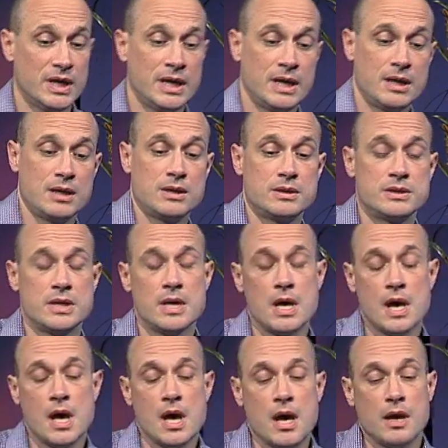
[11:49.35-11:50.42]
And
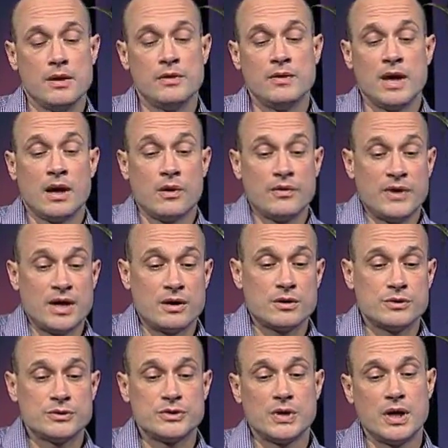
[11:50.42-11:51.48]
now
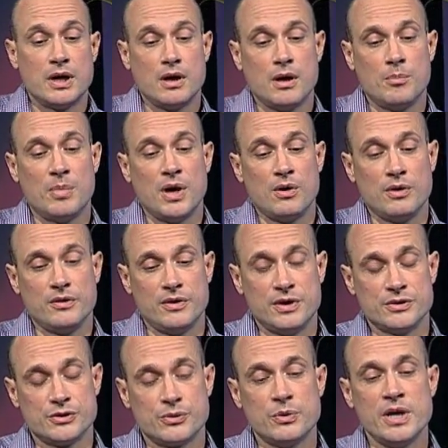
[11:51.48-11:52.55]
there's about
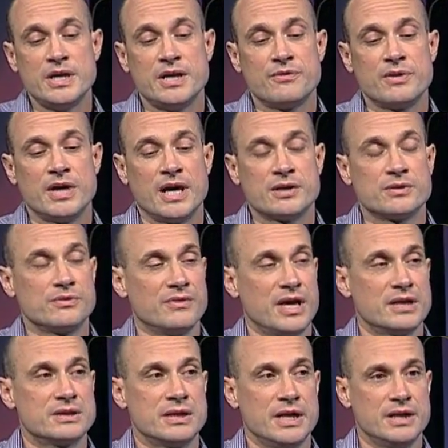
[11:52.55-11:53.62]
there's three different actual
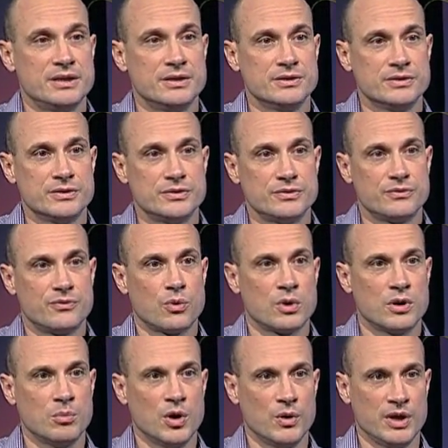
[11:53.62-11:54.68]
vaccinations for
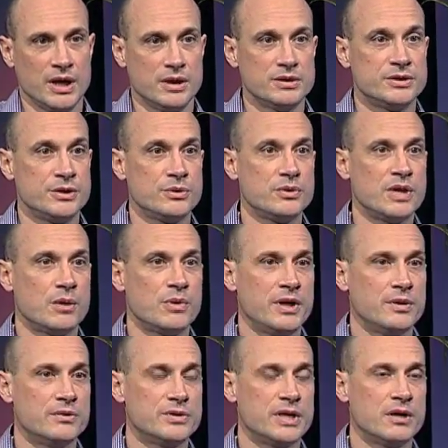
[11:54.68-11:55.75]
pneumonia. Two that we
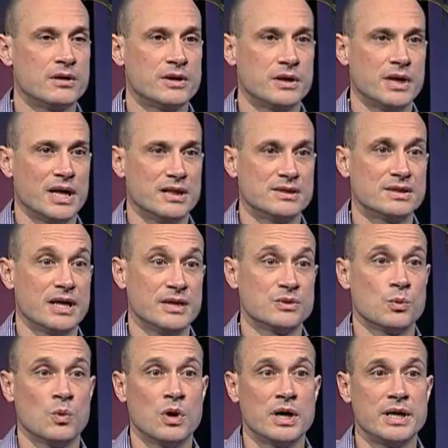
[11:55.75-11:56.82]
use here in the United
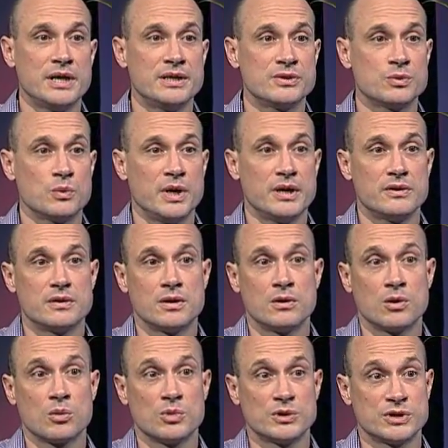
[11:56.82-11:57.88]
States. One is with their
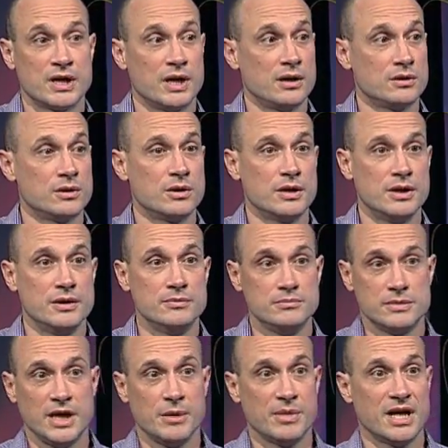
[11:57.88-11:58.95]
normal childhood
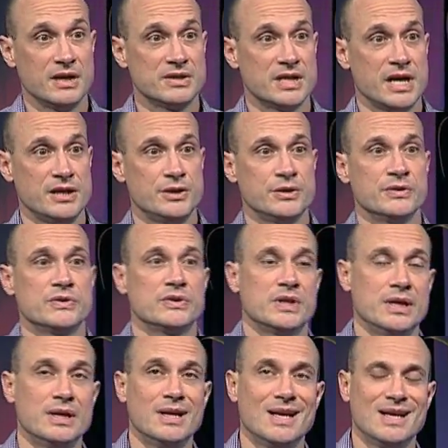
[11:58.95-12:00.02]
immunizations,
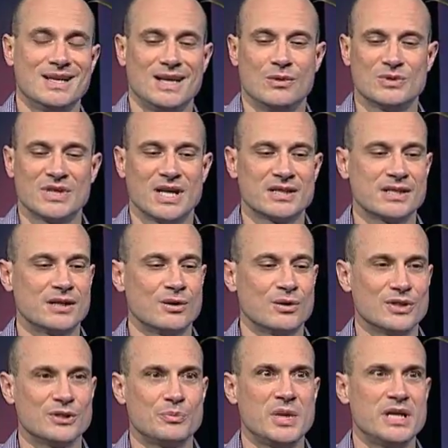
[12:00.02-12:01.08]
and that was actually
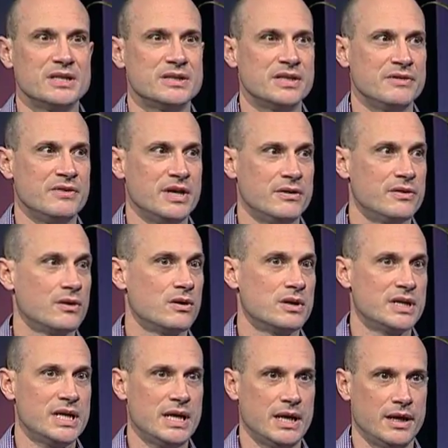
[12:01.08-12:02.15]
as
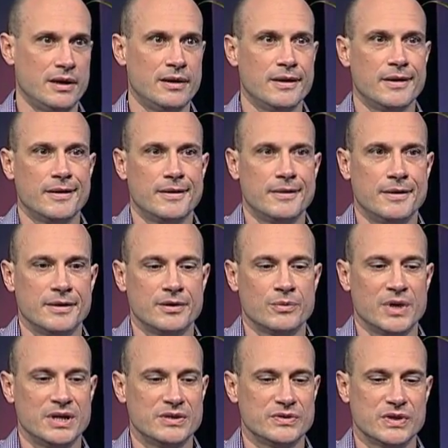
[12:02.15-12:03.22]
PCV13.
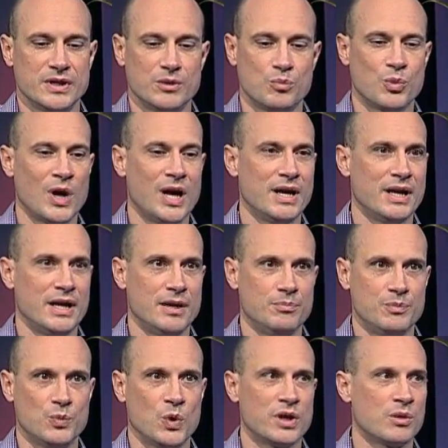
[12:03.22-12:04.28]
otherwise, uh, uh, brand name
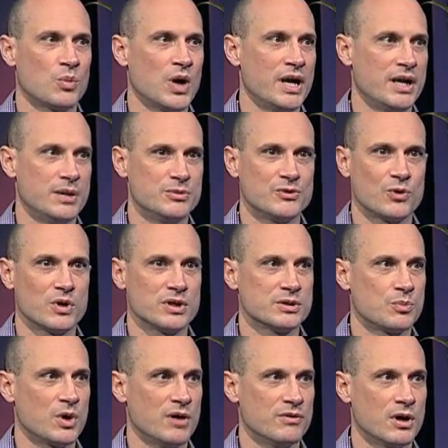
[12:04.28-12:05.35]
one of the brand names for it is
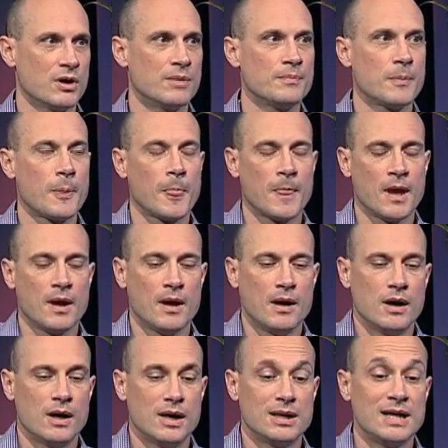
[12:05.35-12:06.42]
Prevnar.
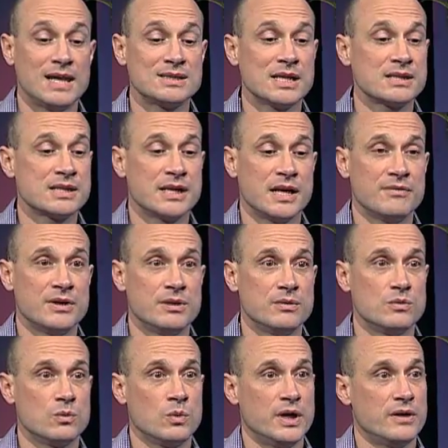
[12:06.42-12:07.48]
Uh, that's actually
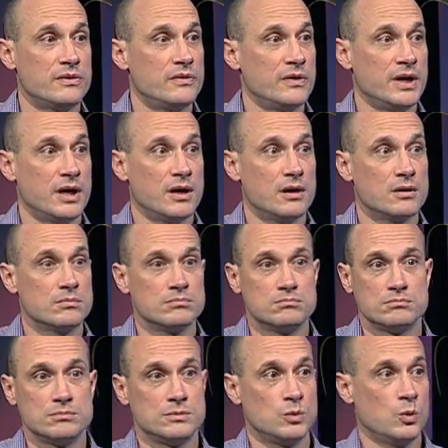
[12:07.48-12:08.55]
given with their
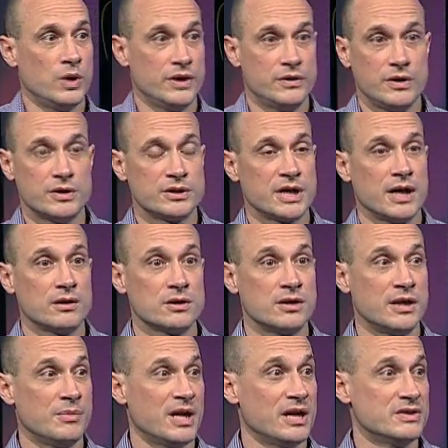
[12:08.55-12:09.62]
with your childhood
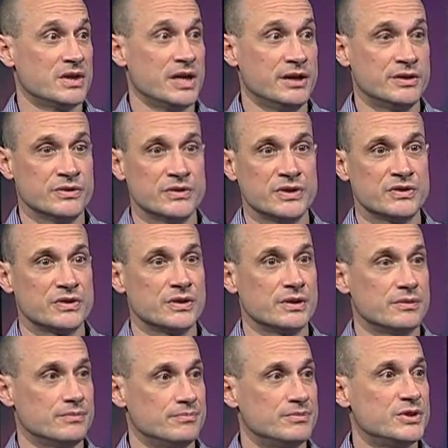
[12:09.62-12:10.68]
immunizations. It's
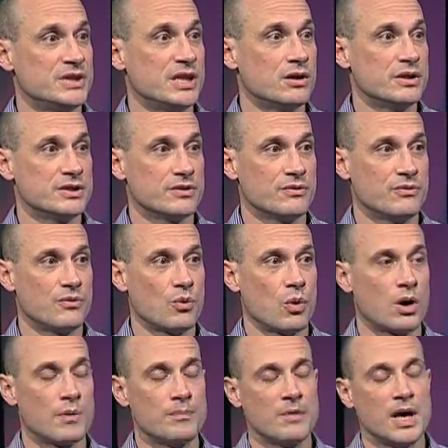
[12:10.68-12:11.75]
a series of four.